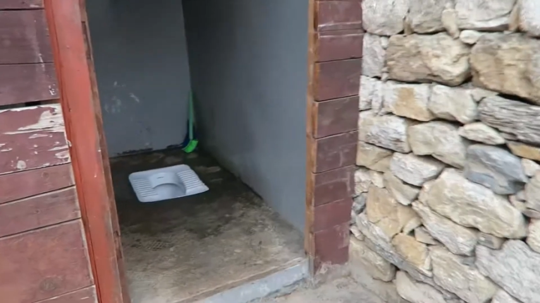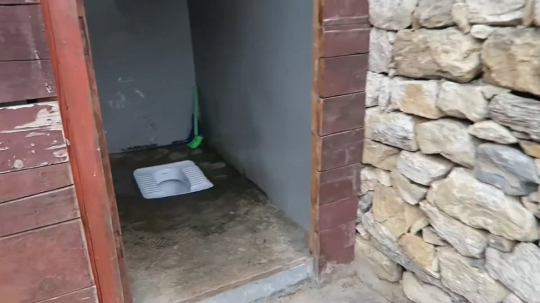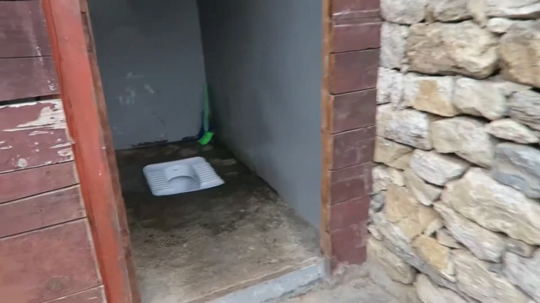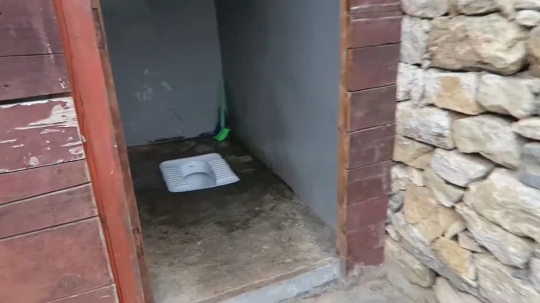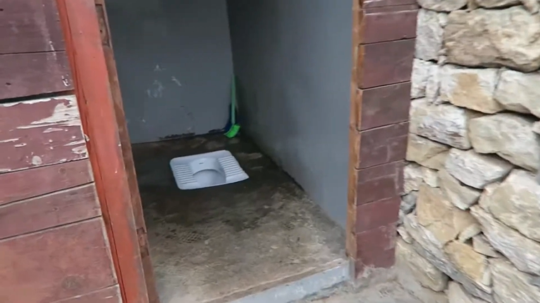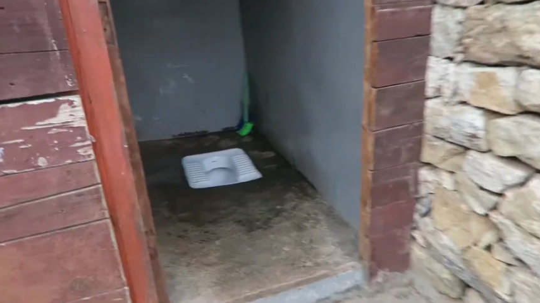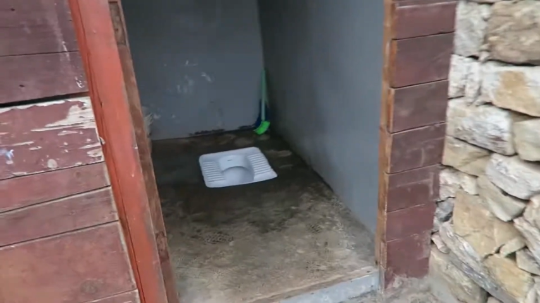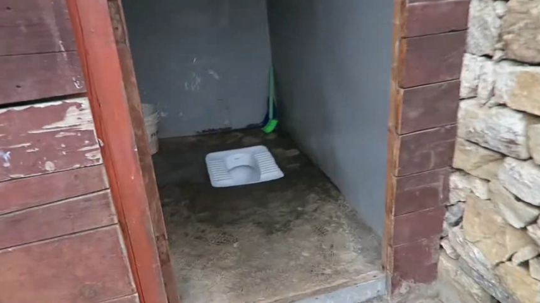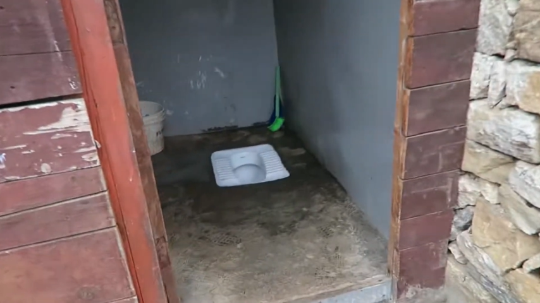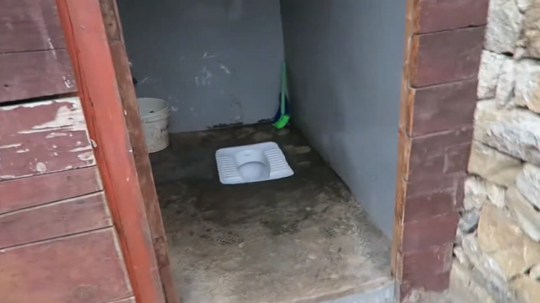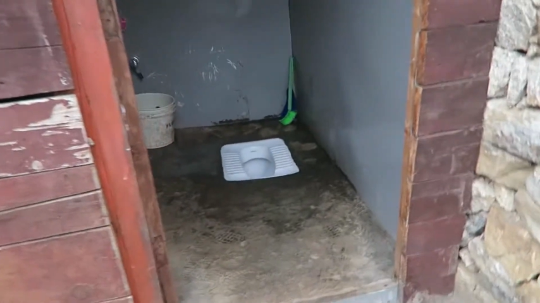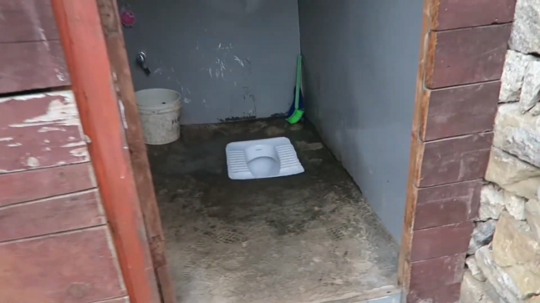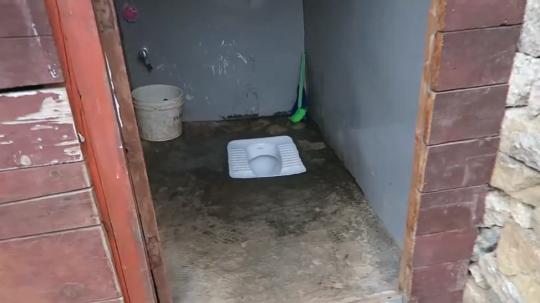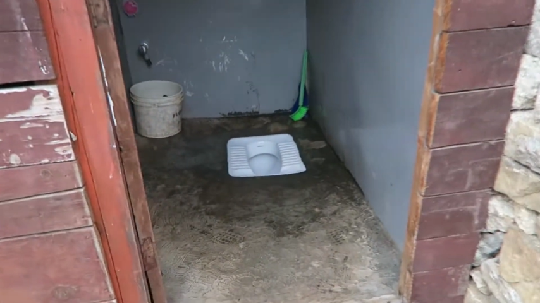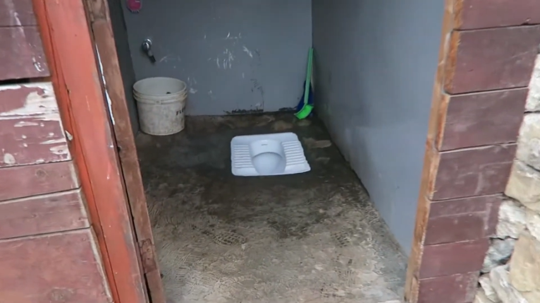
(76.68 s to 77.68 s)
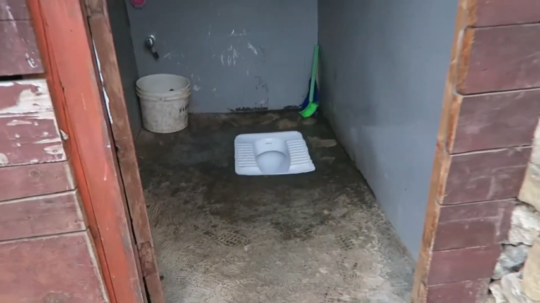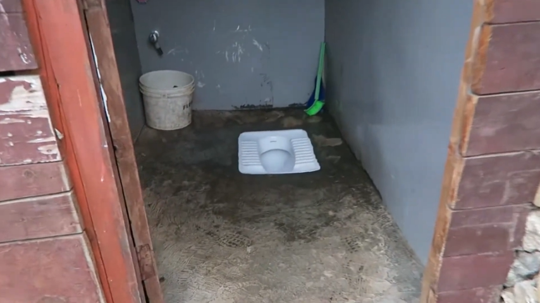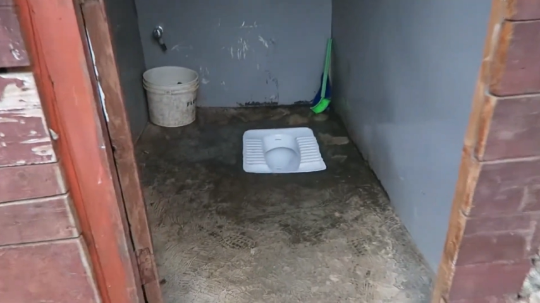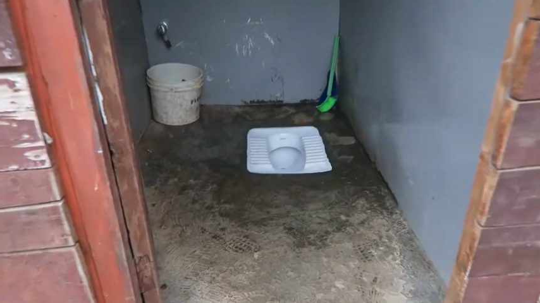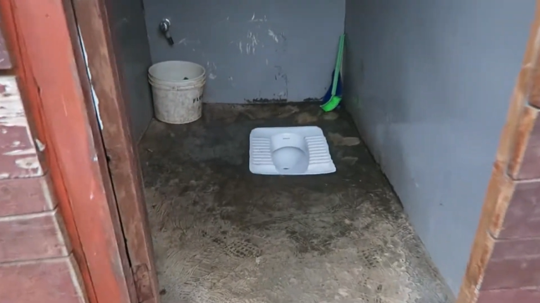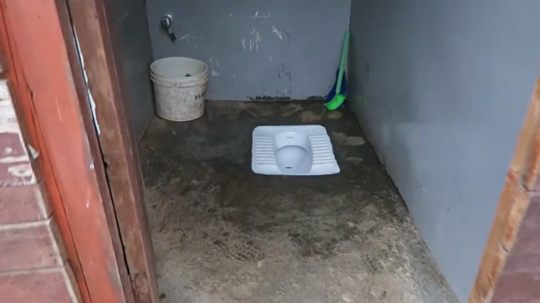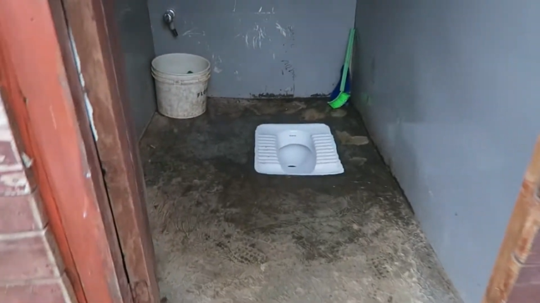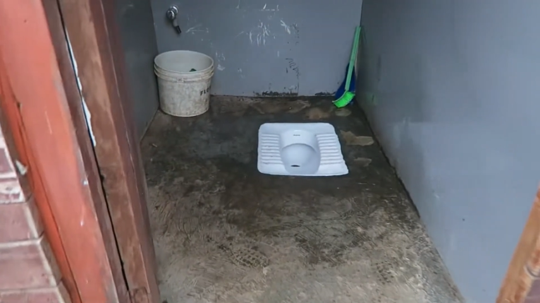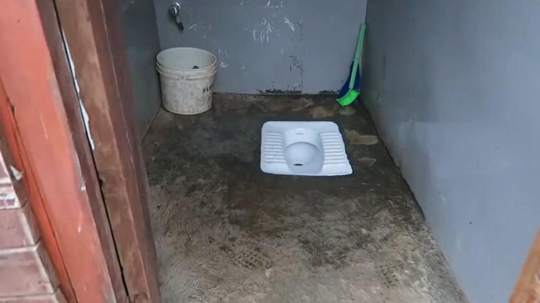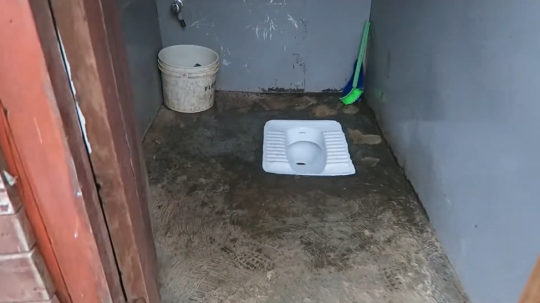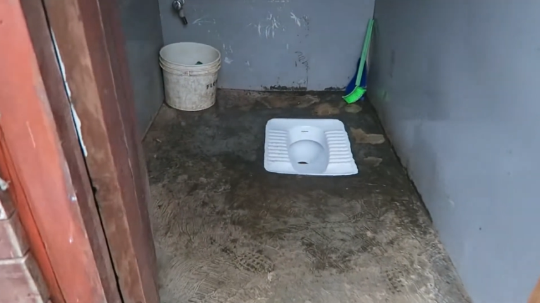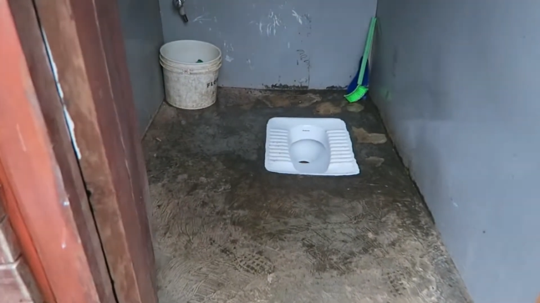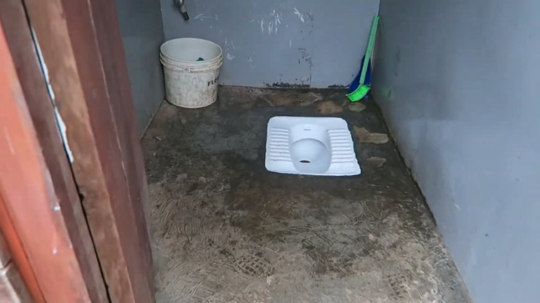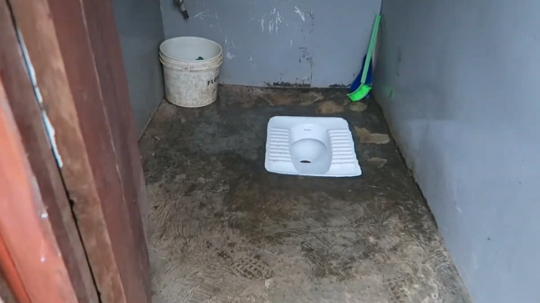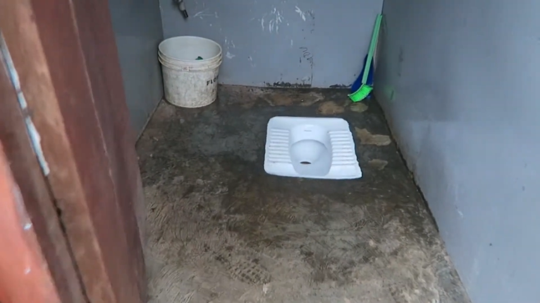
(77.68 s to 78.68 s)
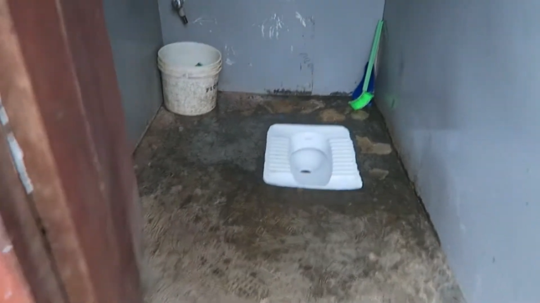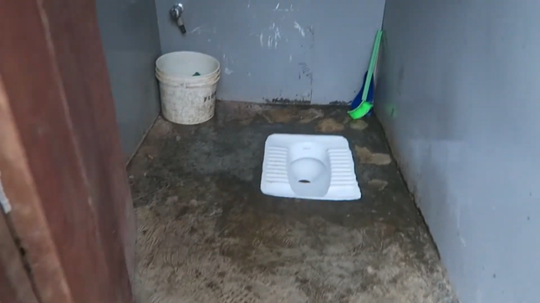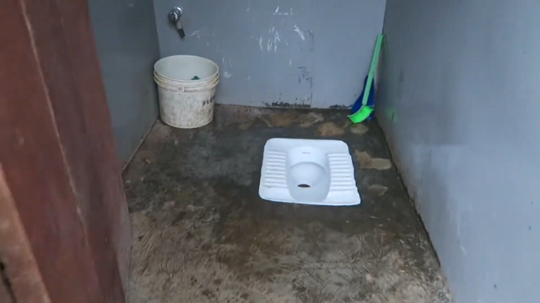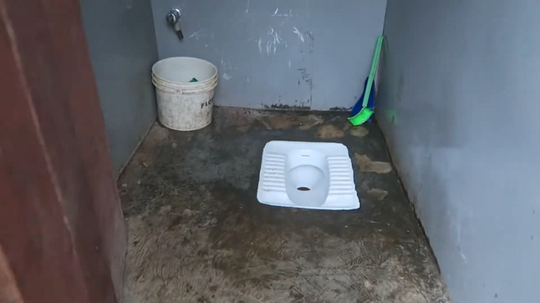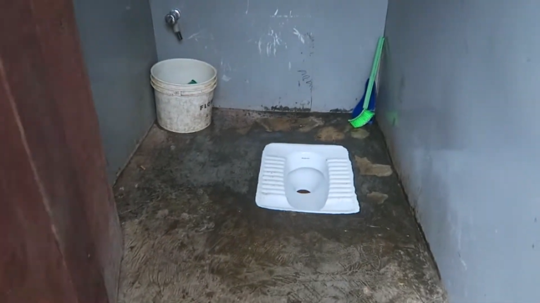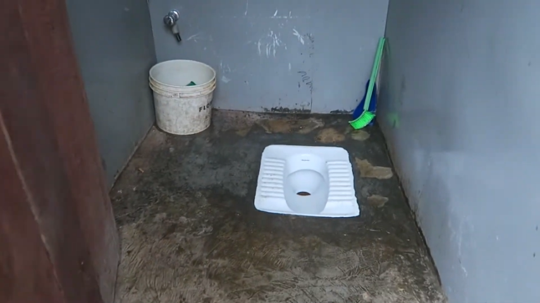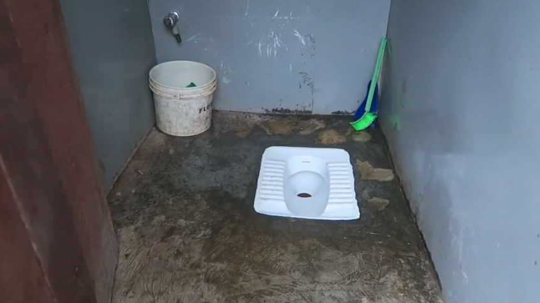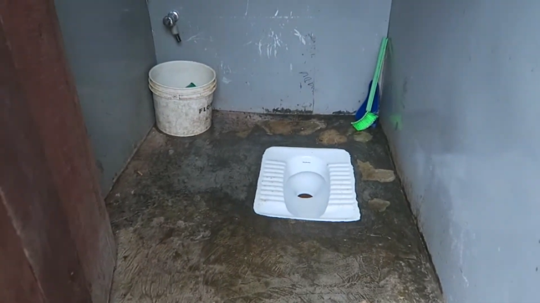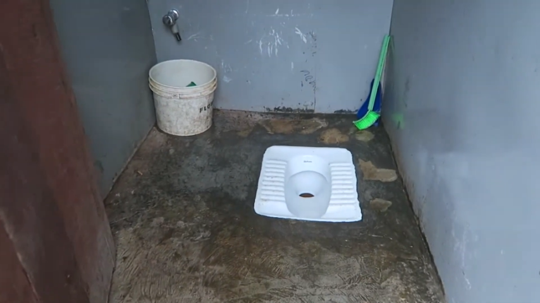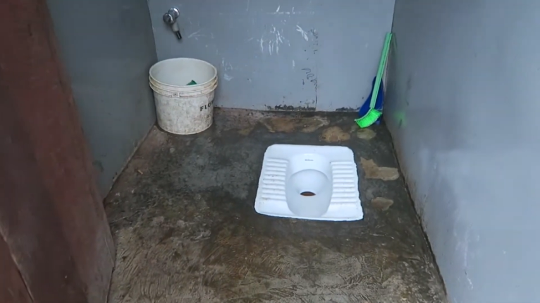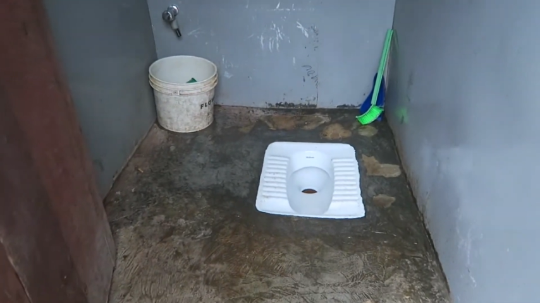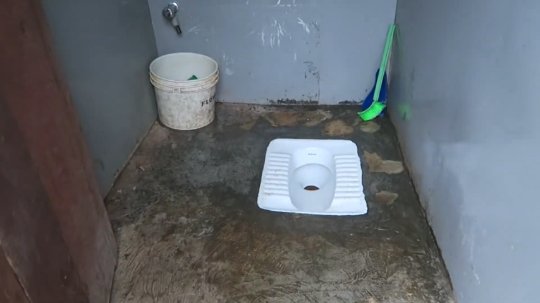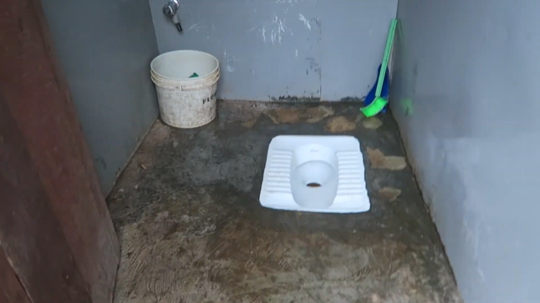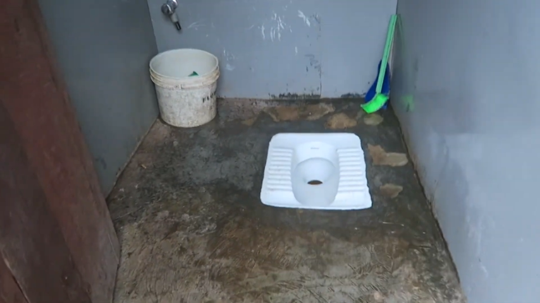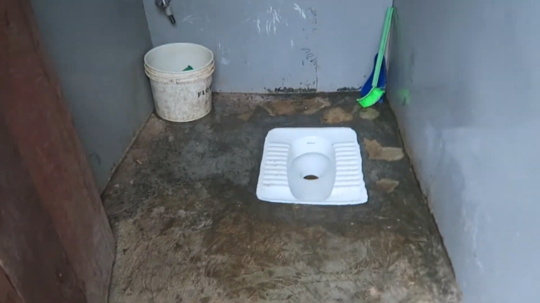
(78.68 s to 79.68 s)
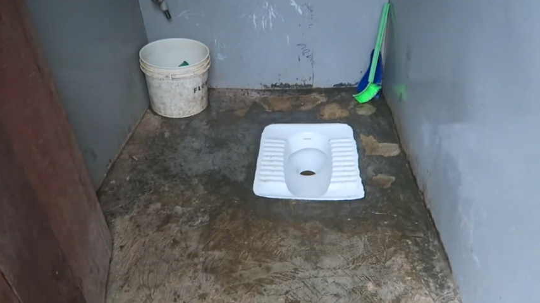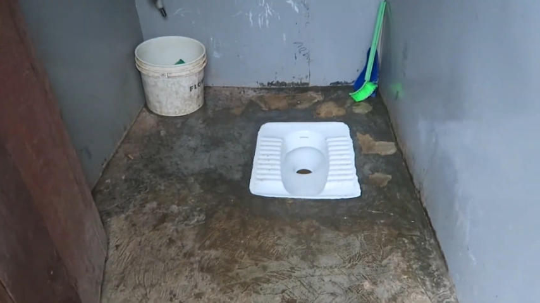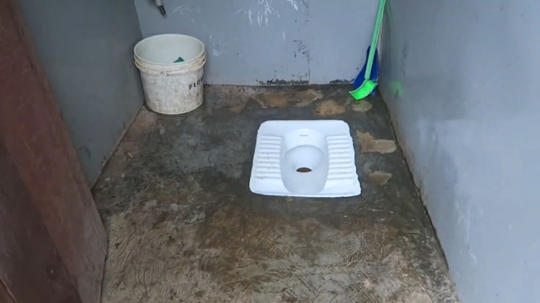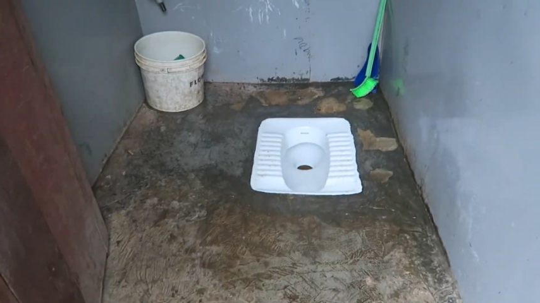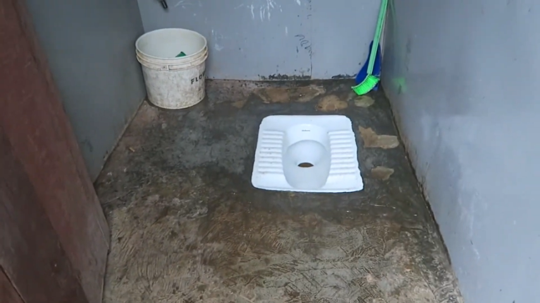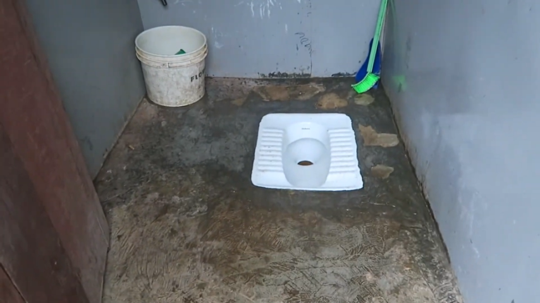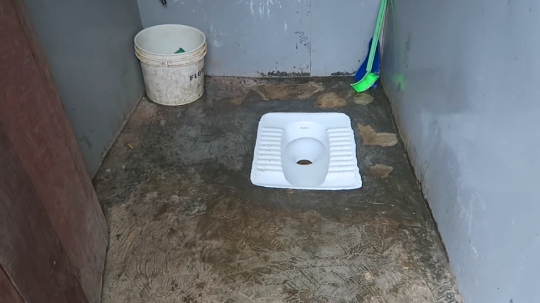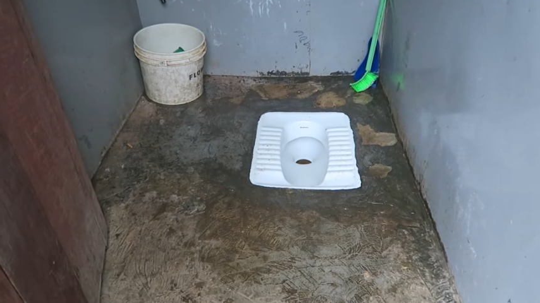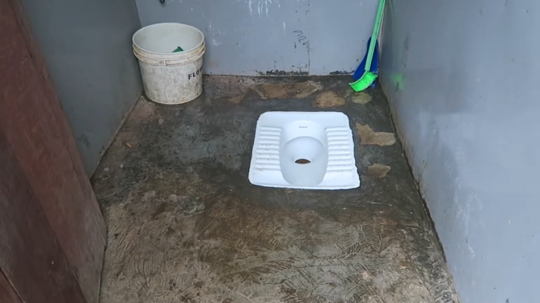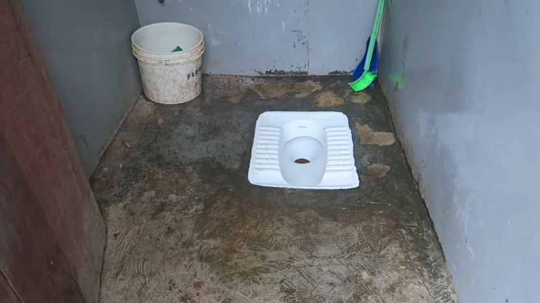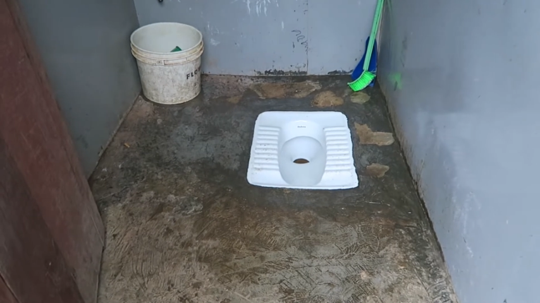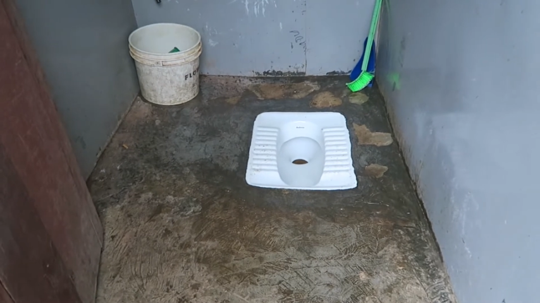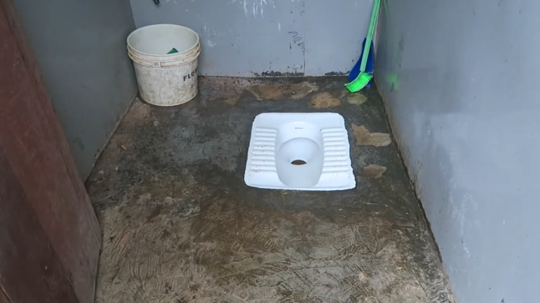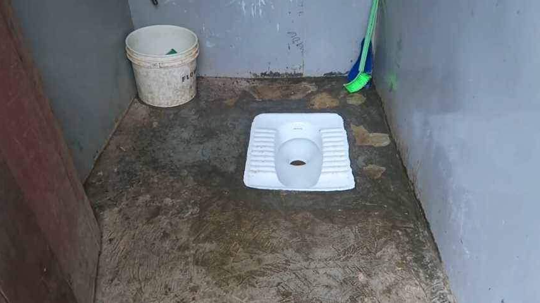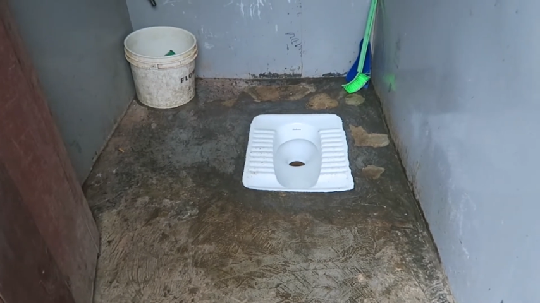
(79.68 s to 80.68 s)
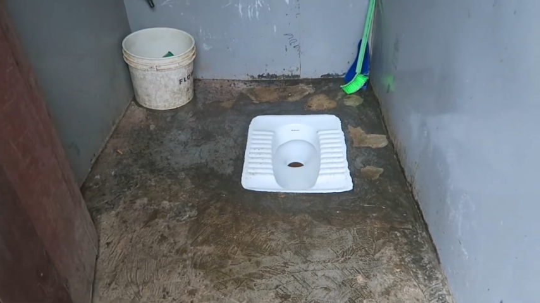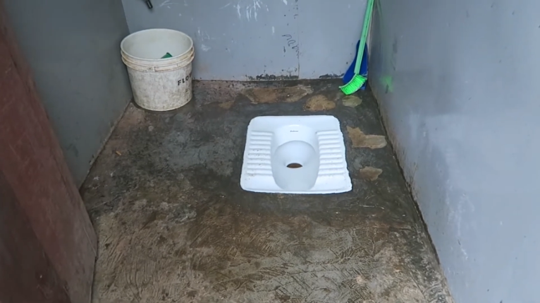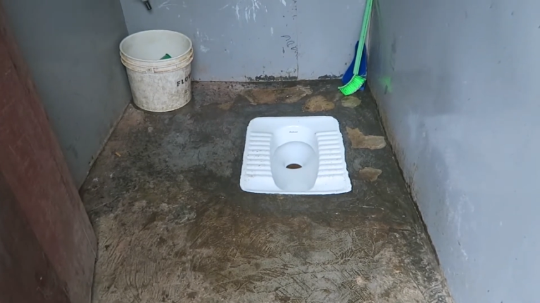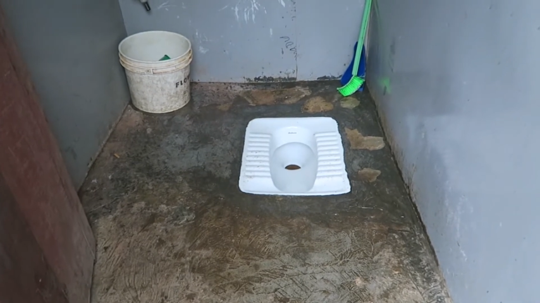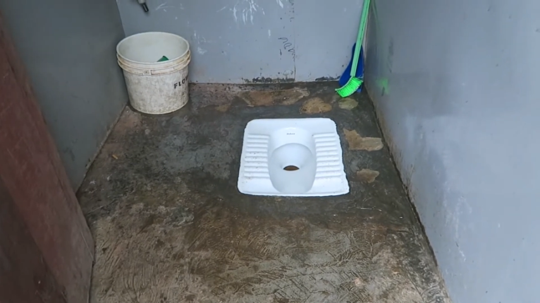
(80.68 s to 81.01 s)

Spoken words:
[unreadable: no face in view]